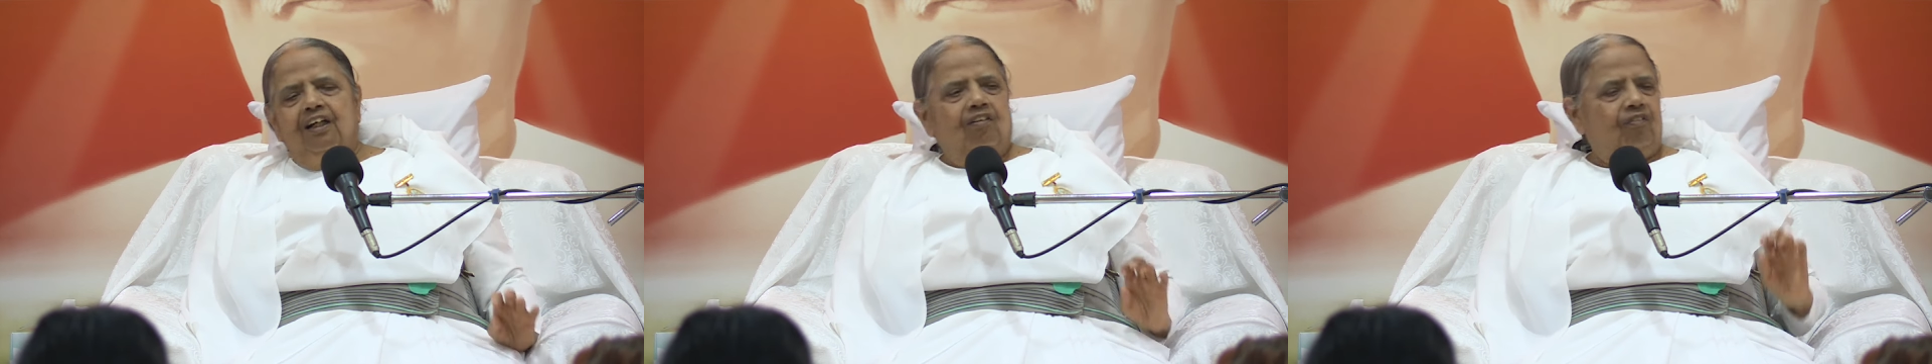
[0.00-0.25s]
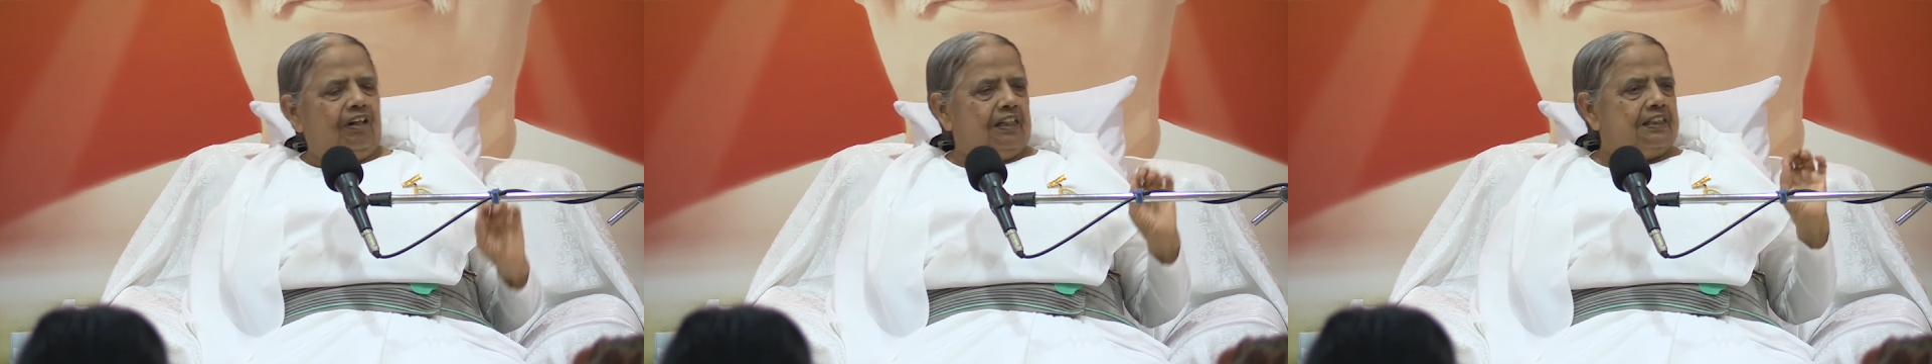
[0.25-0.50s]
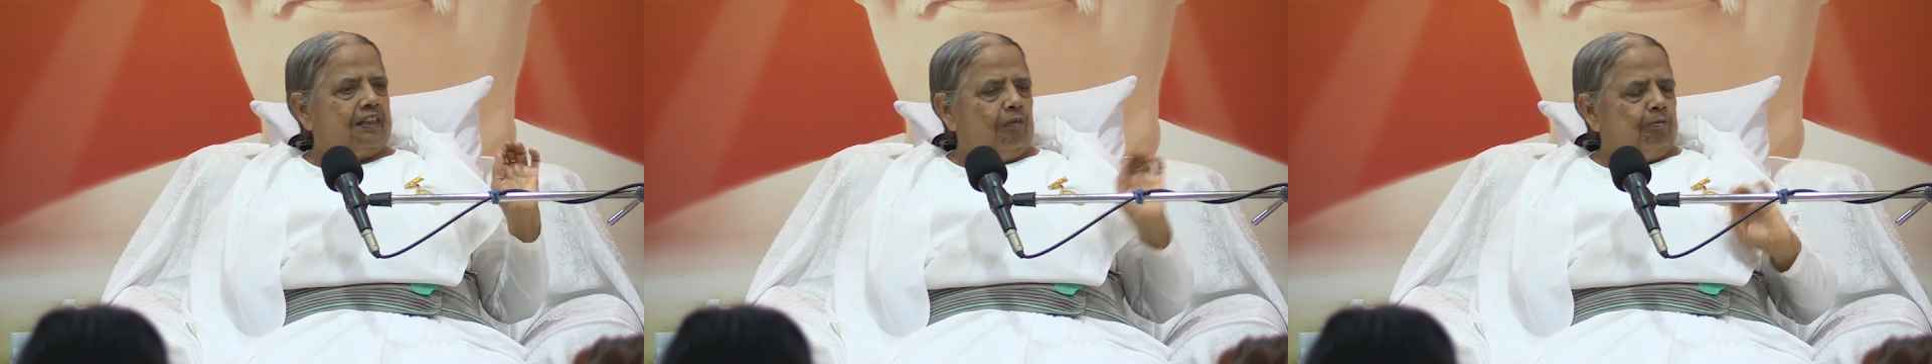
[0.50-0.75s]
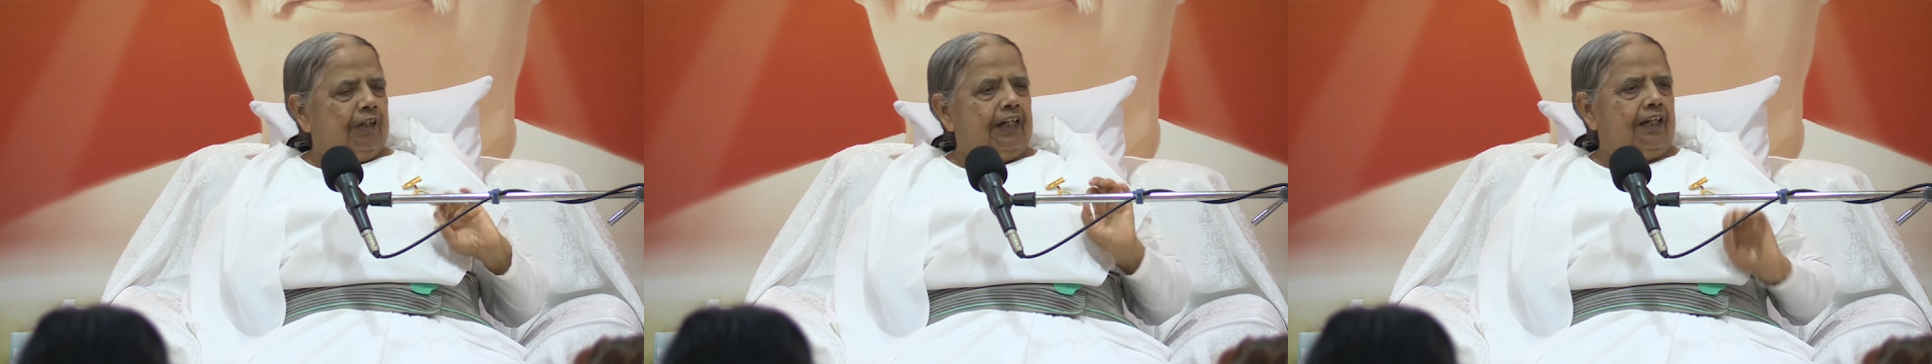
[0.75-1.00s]
when
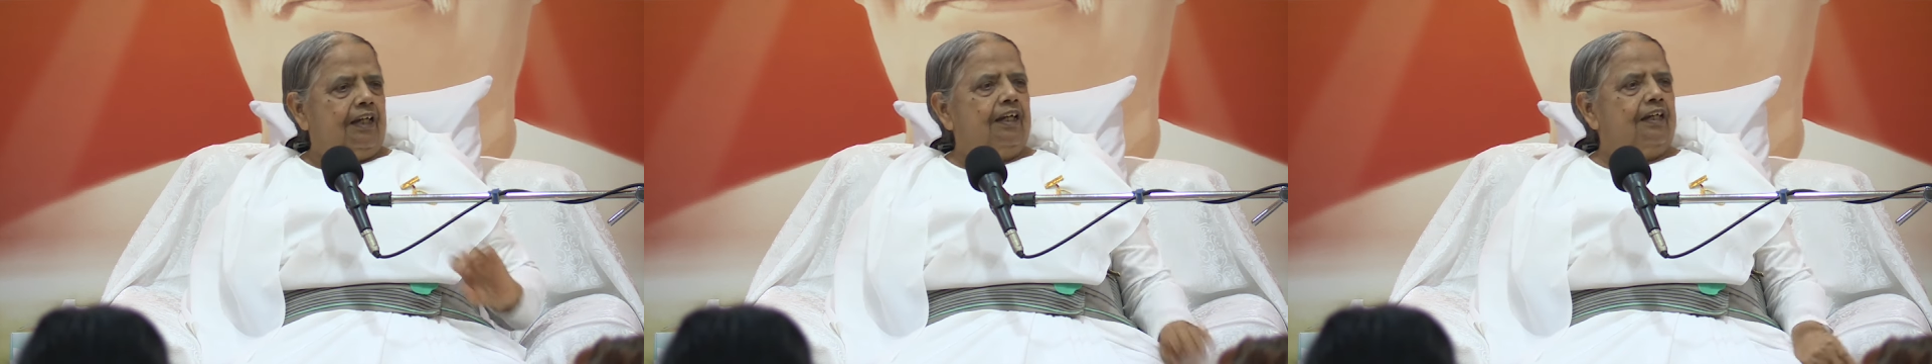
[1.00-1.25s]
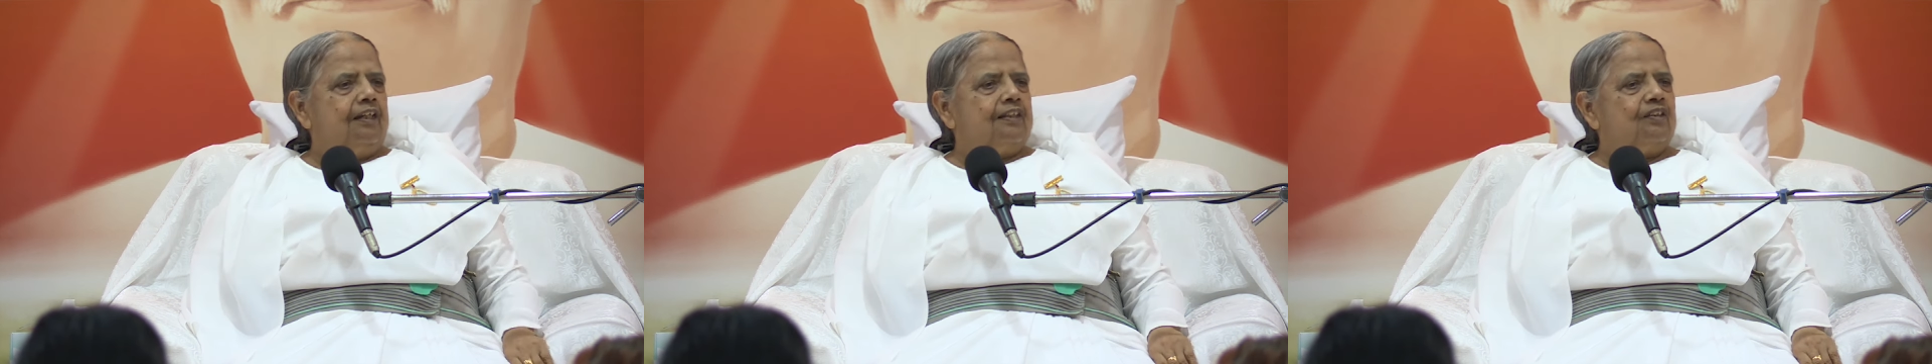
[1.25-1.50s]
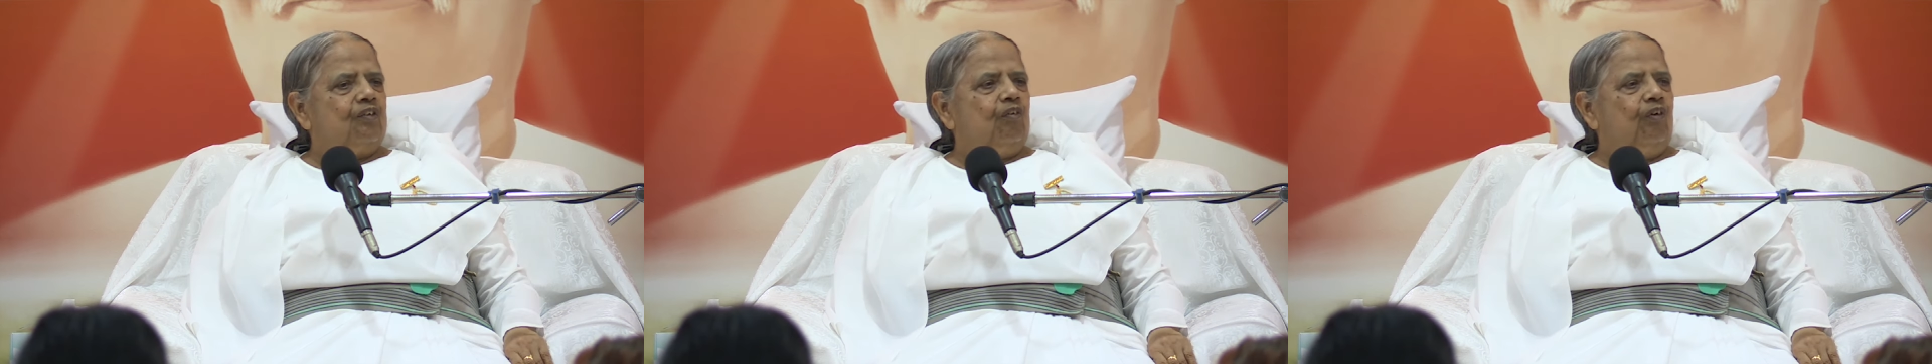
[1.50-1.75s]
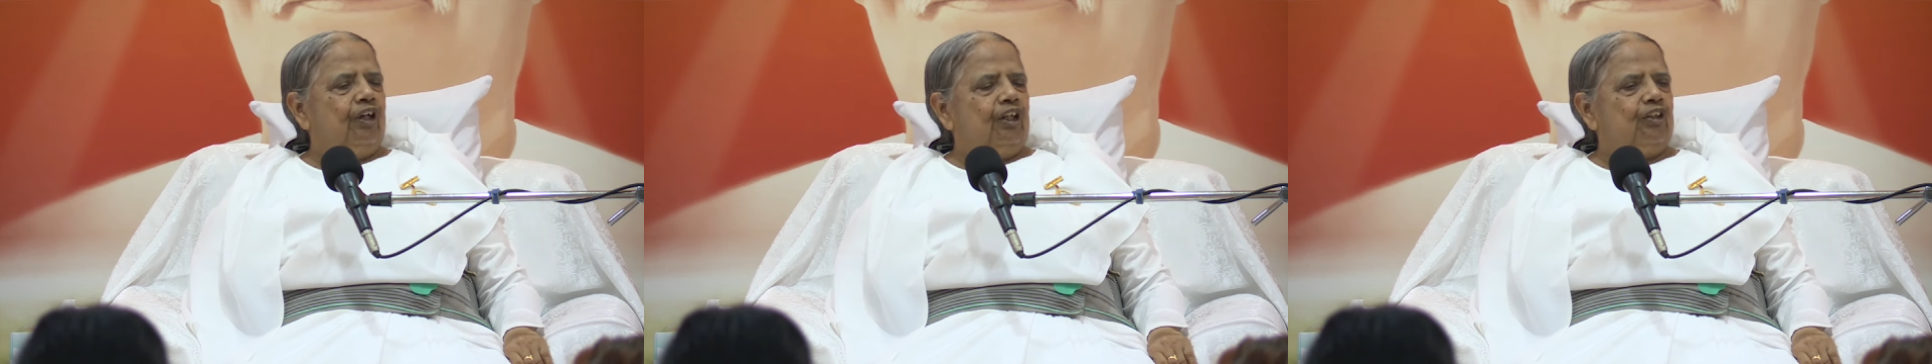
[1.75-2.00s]
somebody is going